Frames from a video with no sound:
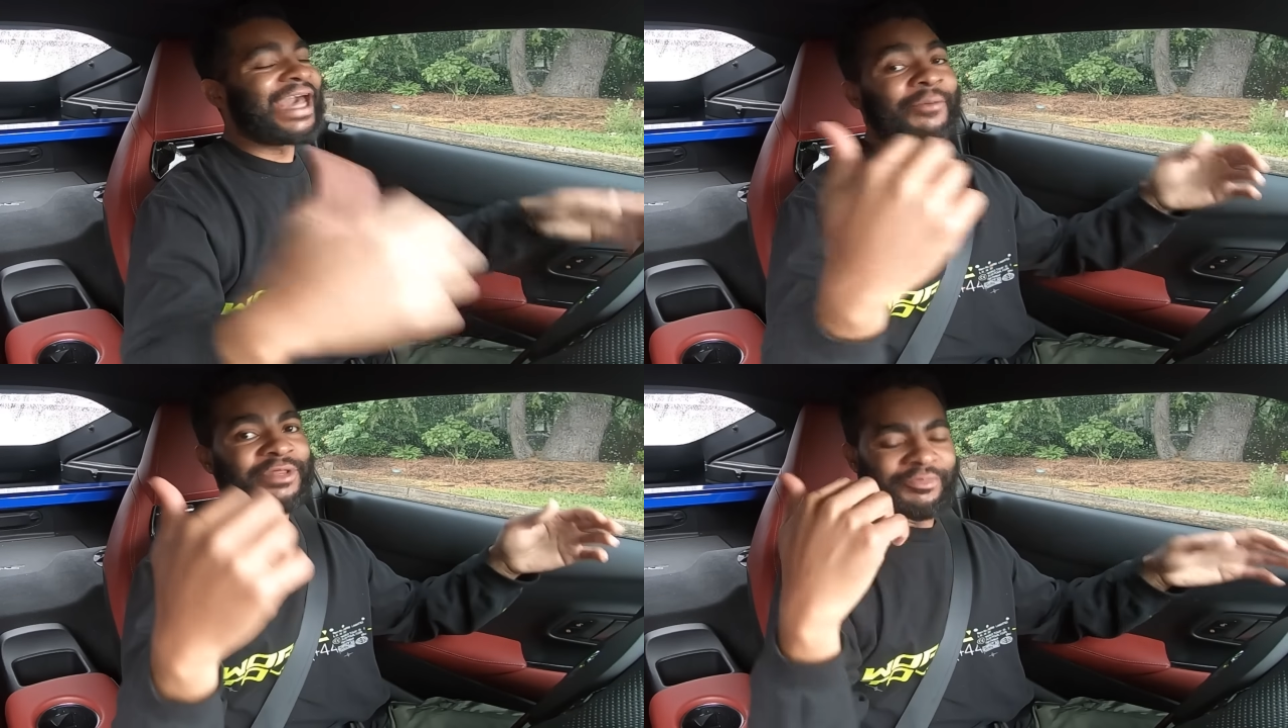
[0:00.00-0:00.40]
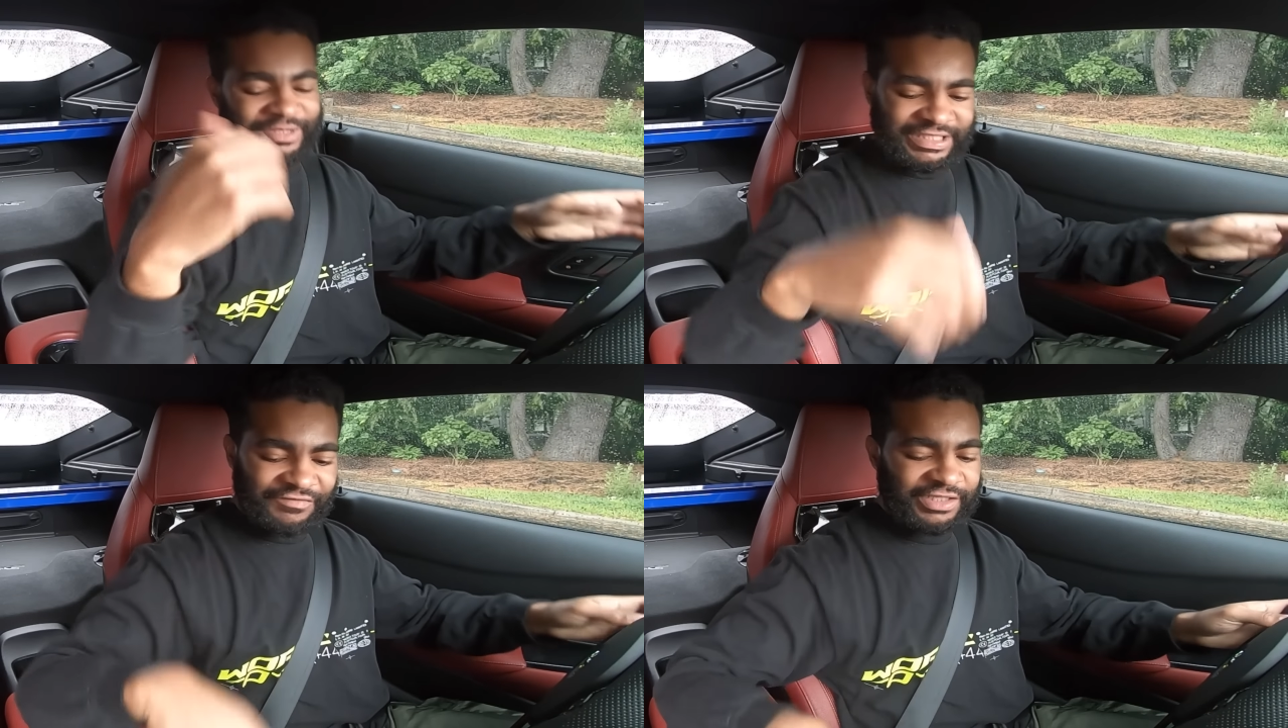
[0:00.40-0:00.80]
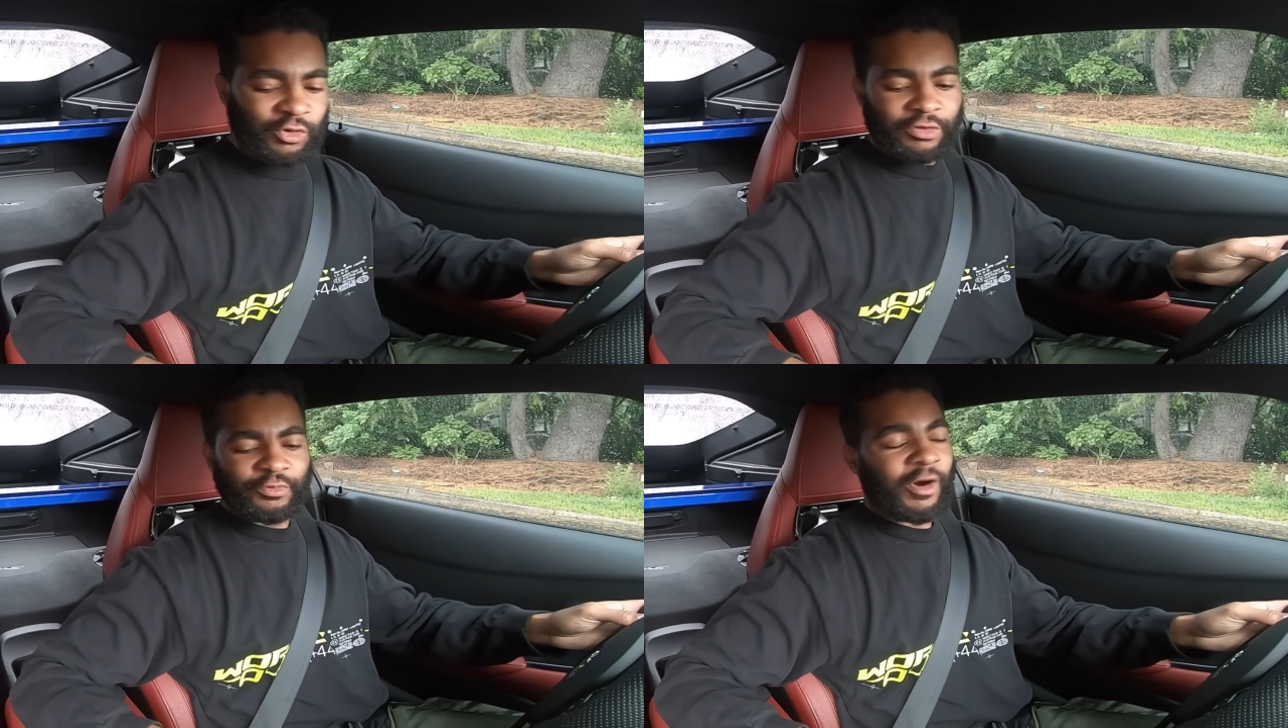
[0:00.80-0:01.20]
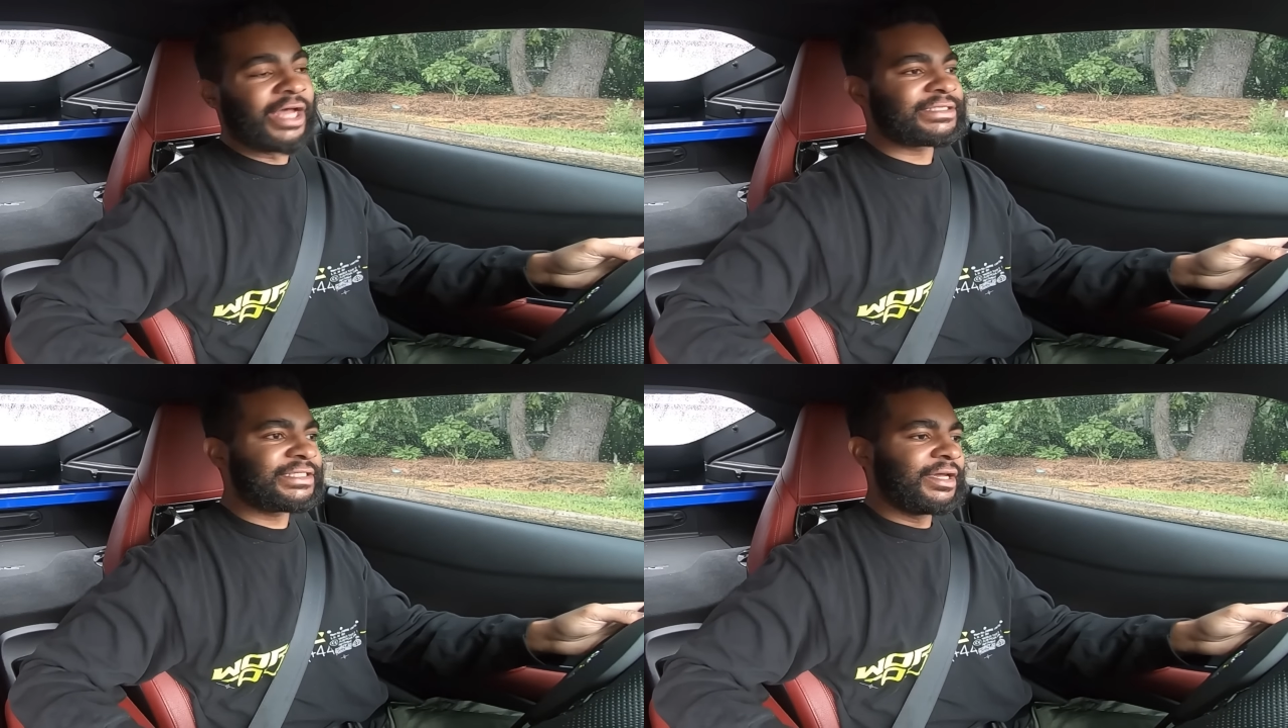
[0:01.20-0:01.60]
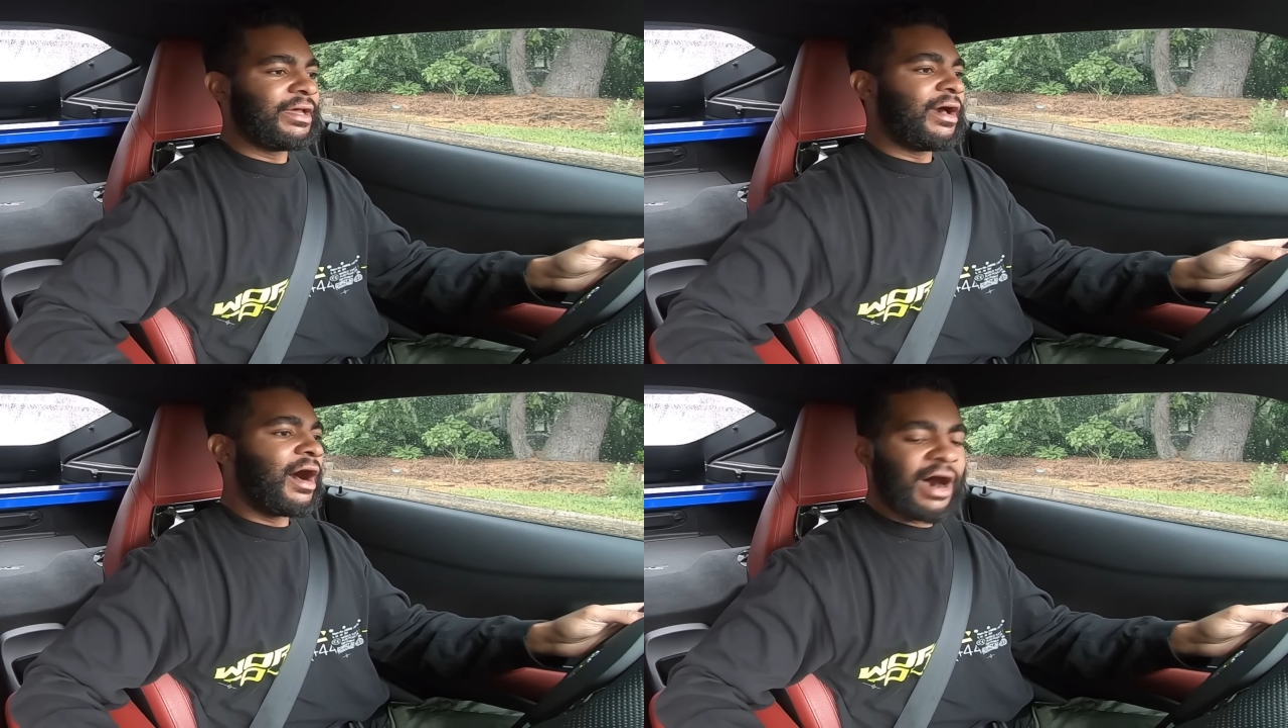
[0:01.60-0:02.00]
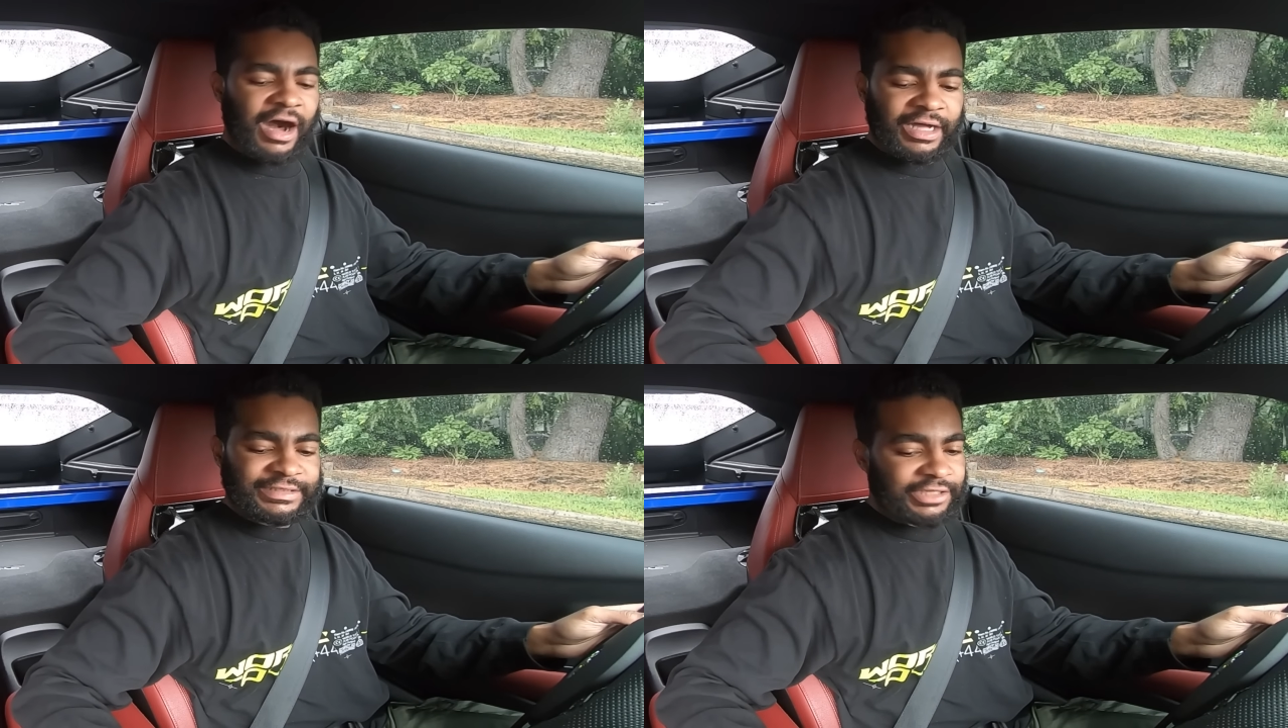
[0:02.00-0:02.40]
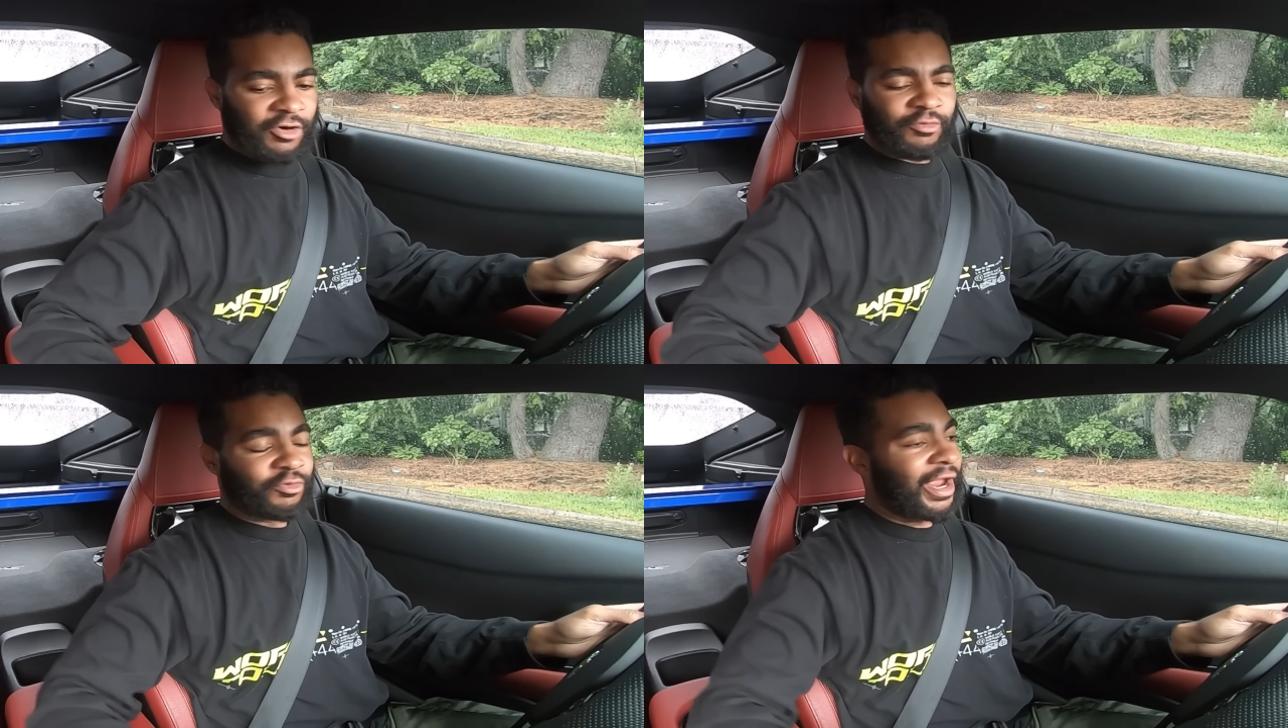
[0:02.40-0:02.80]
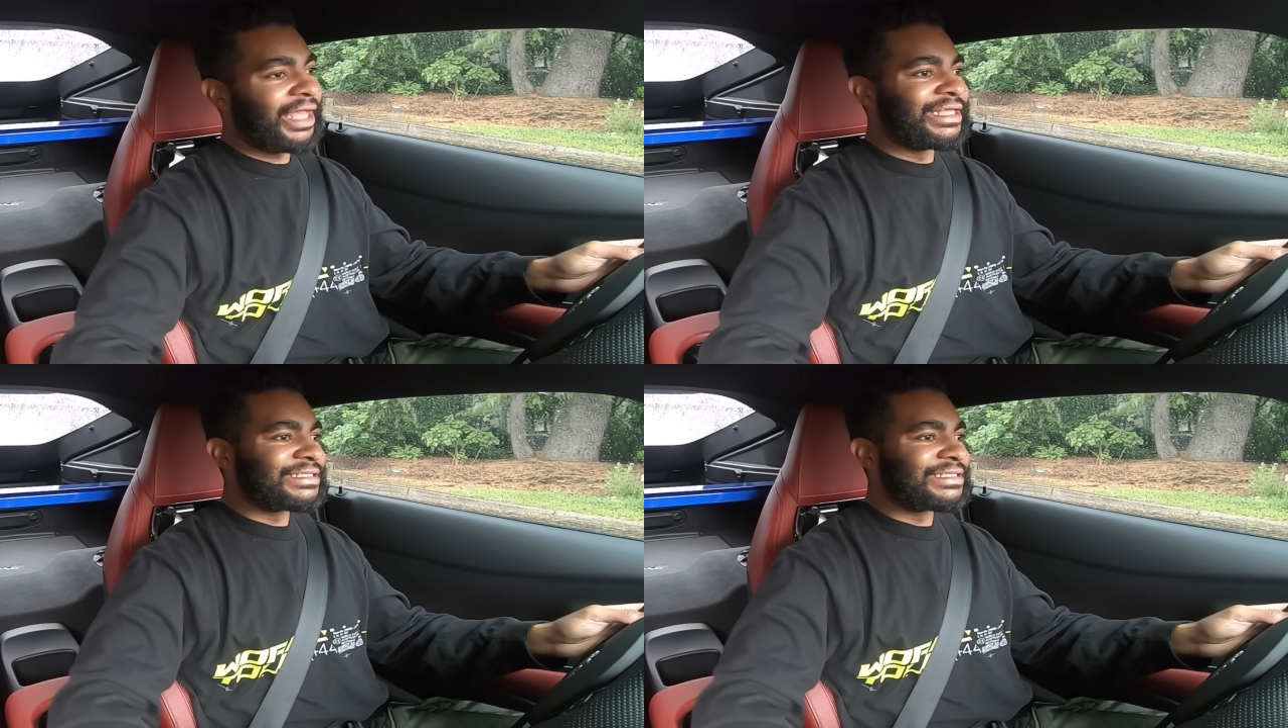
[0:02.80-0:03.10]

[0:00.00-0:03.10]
I'm in the Pacific Northwest, so rain is